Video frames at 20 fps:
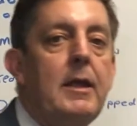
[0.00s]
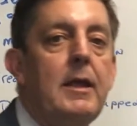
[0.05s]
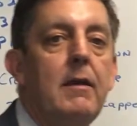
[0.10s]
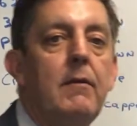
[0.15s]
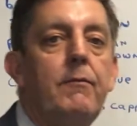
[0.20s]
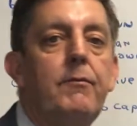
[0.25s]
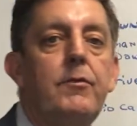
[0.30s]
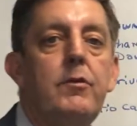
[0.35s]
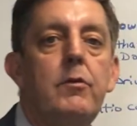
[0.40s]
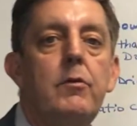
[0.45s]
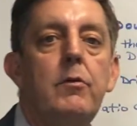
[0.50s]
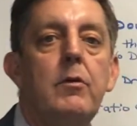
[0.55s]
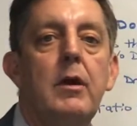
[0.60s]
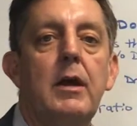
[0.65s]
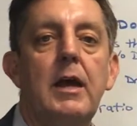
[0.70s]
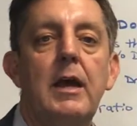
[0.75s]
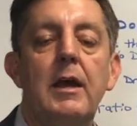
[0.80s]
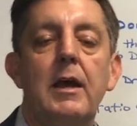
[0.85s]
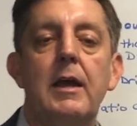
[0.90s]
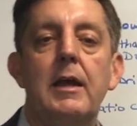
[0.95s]
If
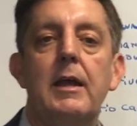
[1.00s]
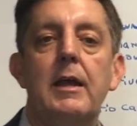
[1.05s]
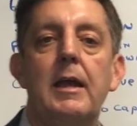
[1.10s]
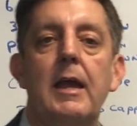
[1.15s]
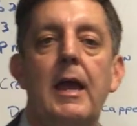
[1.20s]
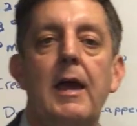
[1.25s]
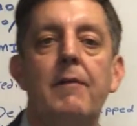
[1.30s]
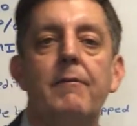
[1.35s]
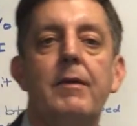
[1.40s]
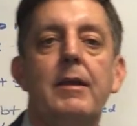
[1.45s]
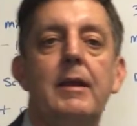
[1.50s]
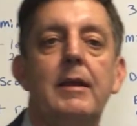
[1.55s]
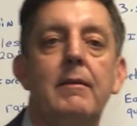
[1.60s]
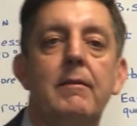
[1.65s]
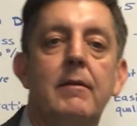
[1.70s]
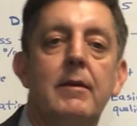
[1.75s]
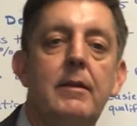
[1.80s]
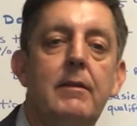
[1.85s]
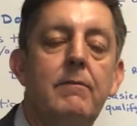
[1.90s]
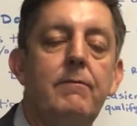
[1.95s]
you have
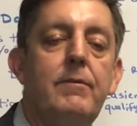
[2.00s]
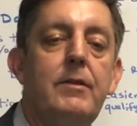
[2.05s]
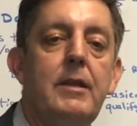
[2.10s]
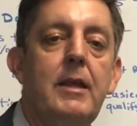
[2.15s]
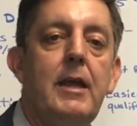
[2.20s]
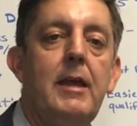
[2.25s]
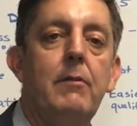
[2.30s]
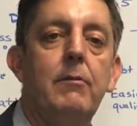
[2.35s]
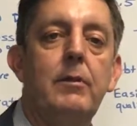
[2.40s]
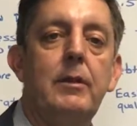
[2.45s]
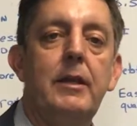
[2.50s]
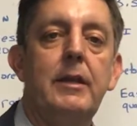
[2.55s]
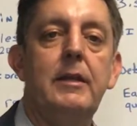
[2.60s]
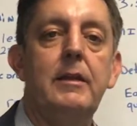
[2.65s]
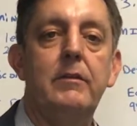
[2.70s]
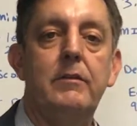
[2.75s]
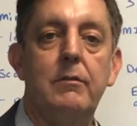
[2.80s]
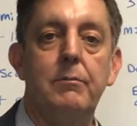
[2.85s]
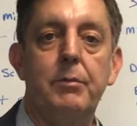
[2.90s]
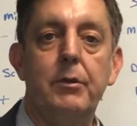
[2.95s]
a
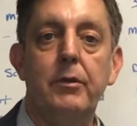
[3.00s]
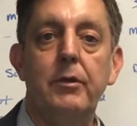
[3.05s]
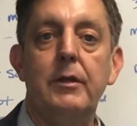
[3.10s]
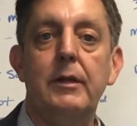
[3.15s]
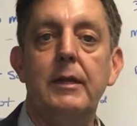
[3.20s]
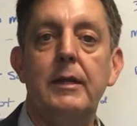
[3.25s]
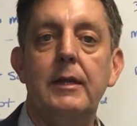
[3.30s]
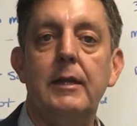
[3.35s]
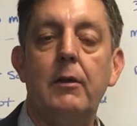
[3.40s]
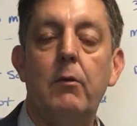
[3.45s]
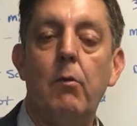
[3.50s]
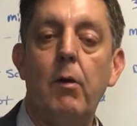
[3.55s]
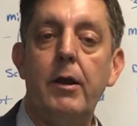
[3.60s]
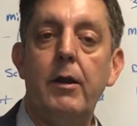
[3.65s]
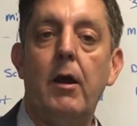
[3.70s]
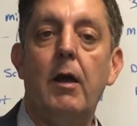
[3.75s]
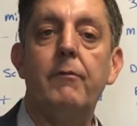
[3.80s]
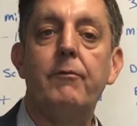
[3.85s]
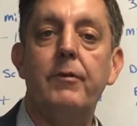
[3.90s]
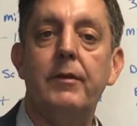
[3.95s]
VA-related disability,
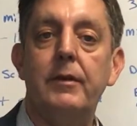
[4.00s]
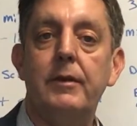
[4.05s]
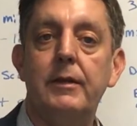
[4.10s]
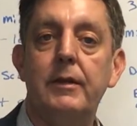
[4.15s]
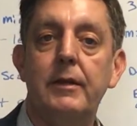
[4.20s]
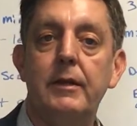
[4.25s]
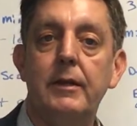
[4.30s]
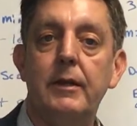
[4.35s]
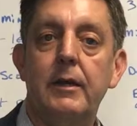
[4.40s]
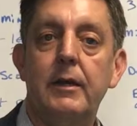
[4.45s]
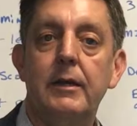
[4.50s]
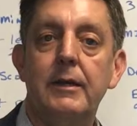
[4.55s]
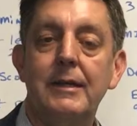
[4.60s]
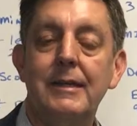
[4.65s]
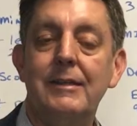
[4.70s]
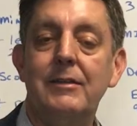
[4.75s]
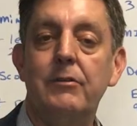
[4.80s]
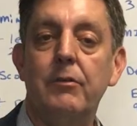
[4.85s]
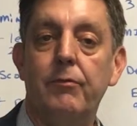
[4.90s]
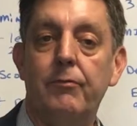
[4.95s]
quite often
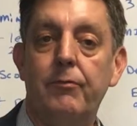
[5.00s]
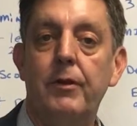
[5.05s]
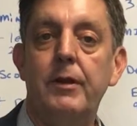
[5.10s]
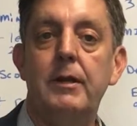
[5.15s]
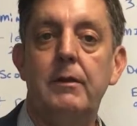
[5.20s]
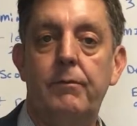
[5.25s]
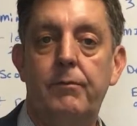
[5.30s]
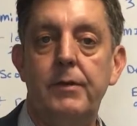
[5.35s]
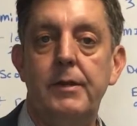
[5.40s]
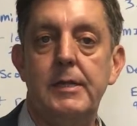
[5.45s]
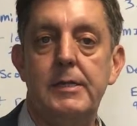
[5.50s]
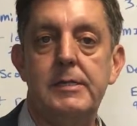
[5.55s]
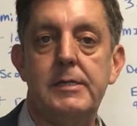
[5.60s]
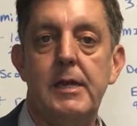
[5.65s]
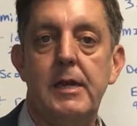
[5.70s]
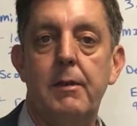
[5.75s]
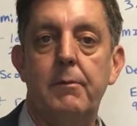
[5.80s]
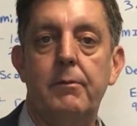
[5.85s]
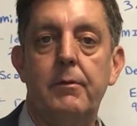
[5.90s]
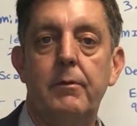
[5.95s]
your funding fee
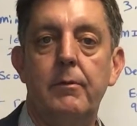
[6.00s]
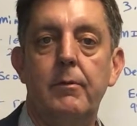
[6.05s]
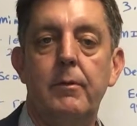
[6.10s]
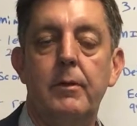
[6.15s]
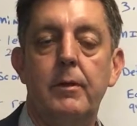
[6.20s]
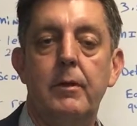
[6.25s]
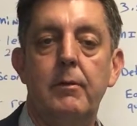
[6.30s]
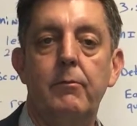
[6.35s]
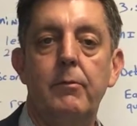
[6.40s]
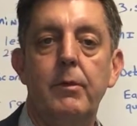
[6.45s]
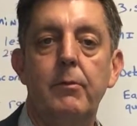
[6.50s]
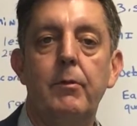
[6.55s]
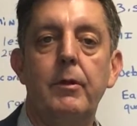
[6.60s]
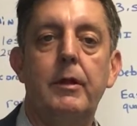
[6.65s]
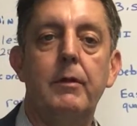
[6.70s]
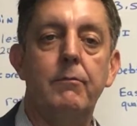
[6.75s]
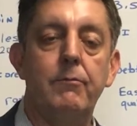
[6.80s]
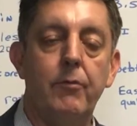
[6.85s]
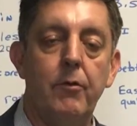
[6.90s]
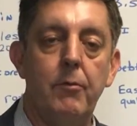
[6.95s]
exempt, and we
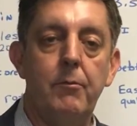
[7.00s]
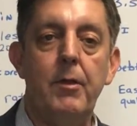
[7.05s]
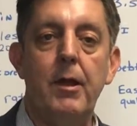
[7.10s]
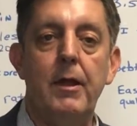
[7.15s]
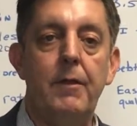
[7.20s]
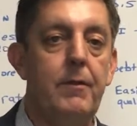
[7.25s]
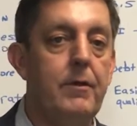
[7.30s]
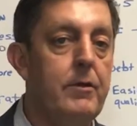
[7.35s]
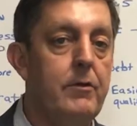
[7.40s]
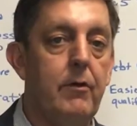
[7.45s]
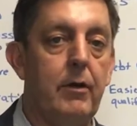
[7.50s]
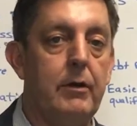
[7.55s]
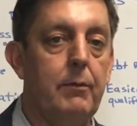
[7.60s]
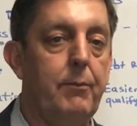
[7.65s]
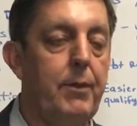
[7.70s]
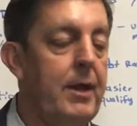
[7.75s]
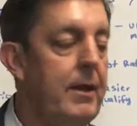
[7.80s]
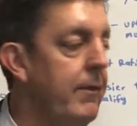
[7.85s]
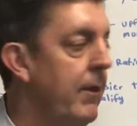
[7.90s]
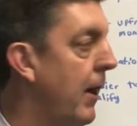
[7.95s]
would confirm that, and then you don't
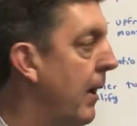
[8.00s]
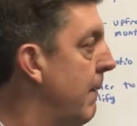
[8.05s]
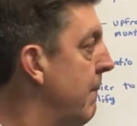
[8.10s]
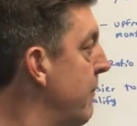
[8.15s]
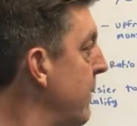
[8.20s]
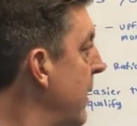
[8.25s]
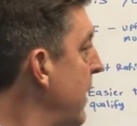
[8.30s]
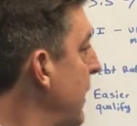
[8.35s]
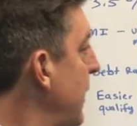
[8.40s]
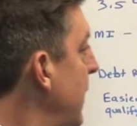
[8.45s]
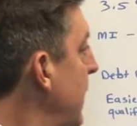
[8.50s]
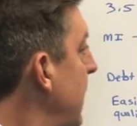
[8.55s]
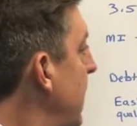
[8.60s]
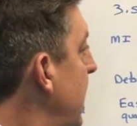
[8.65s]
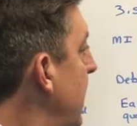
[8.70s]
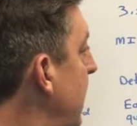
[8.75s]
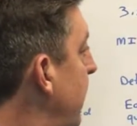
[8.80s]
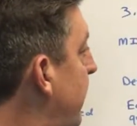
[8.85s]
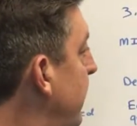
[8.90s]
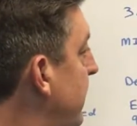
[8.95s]
have to pay that.
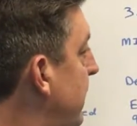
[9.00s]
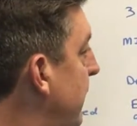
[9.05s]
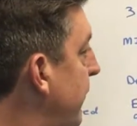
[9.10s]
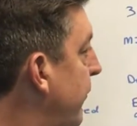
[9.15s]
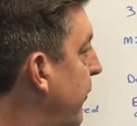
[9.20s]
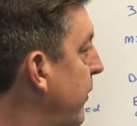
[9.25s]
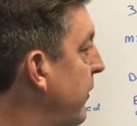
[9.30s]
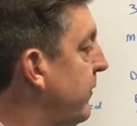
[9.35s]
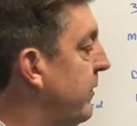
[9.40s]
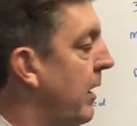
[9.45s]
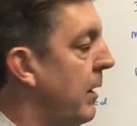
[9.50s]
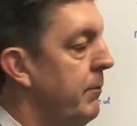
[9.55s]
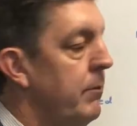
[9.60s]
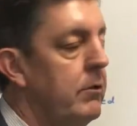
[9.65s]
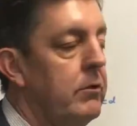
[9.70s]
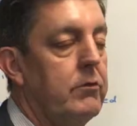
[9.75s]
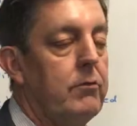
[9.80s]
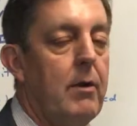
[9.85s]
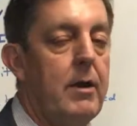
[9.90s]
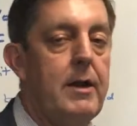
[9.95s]
If it's the first time
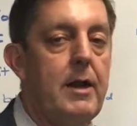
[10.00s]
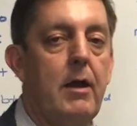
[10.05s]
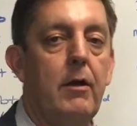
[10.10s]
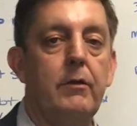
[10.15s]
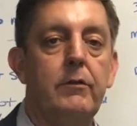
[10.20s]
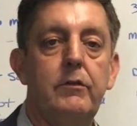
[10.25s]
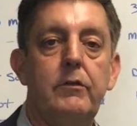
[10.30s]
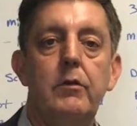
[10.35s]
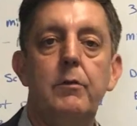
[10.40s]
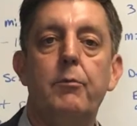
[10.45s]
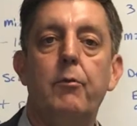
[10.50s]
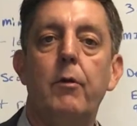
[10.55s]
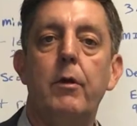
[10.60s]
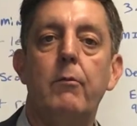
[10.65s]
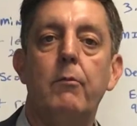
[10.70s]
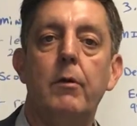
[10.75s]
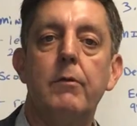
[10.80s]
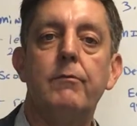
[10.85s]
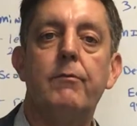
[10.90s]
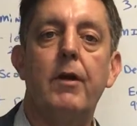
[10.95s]
use, right now it's
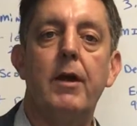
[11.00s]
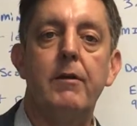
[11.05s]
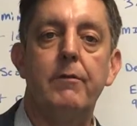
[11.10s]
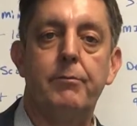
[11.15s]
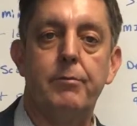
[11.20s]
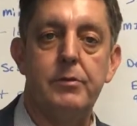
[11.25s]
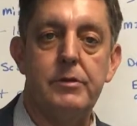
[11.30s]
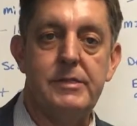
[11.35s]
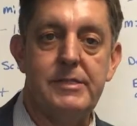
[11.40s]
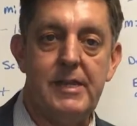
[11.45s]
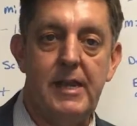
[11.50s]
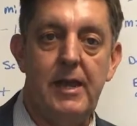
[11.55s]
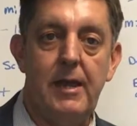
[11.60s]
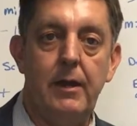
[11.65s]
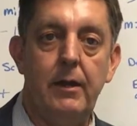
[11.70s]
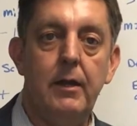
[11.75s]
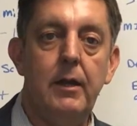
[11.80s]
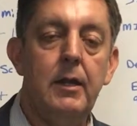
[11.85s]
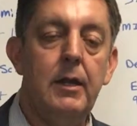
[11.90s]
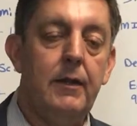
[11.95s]

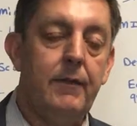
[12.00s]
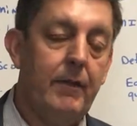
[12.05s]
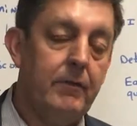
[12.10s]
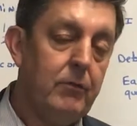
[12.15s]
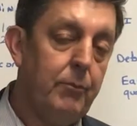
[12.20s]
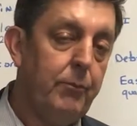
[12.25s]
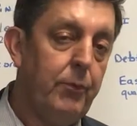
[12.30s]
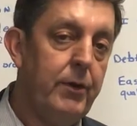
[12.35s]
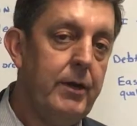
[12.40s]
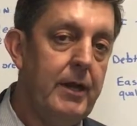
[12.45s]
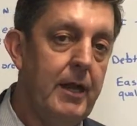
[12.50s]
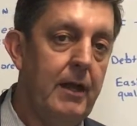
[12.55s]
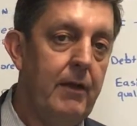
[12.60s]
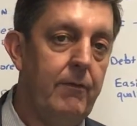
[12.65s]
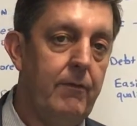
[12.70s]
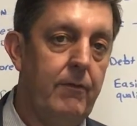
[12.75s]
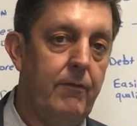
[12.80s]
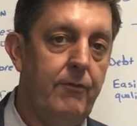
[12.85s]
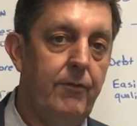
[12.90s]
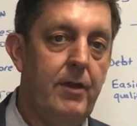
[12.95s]
2.15%. That's a pretty
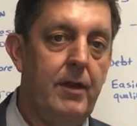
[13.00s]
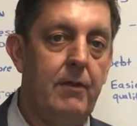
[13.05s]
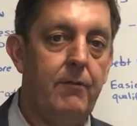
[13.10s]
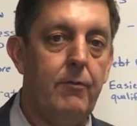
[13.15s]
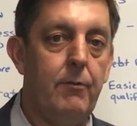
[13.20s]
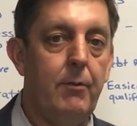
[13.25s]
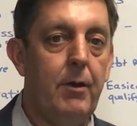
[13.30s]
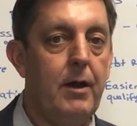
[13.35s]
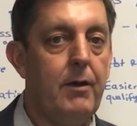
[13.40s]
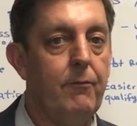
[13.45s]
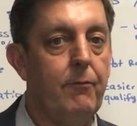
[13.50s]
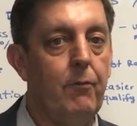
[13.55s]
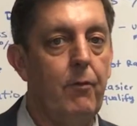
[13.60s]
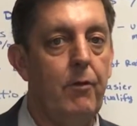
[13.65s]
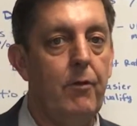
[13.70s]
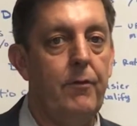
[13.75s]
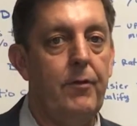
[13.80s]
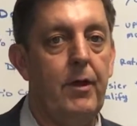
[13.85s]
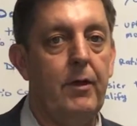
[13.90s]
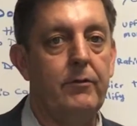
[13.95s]
heavy fee. If you're buying a
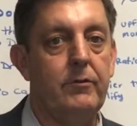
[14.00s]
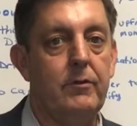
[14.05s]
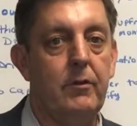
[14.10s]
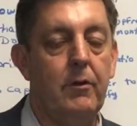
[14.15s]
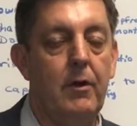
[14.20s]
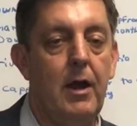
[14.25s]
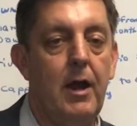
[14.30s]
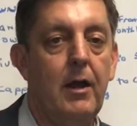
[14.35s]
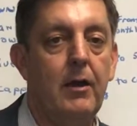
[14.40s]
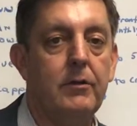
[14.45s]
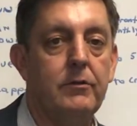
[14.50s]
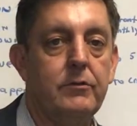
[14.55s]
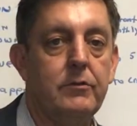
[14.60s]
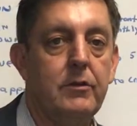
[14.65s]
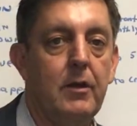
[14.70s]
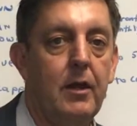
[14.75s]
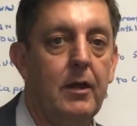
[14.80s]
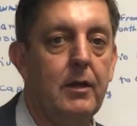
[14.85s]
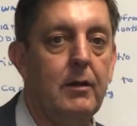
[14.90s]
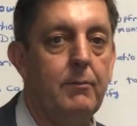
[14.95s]
$400,000 house,
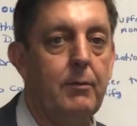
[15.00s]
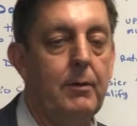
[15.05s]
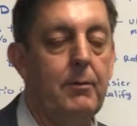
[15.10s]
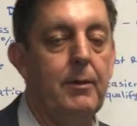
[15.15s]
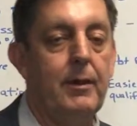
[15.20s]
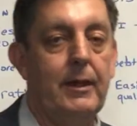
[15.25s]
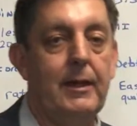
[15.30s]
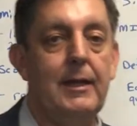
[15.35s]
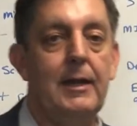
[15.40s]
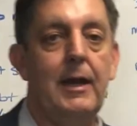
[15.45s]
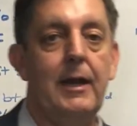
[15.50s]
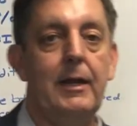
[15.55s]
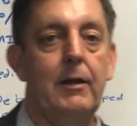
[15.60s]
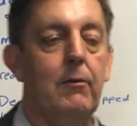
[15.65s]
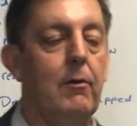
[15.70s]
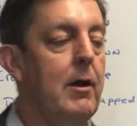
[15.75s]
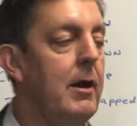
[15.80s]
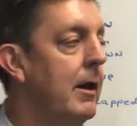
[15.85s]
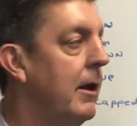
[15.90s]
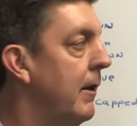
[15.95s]
you're talking to be like
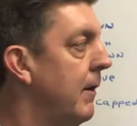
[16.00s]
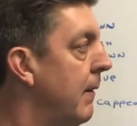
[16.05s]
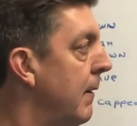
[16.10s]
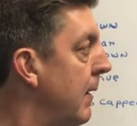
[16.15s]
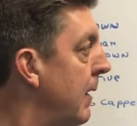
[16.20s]
$9,000.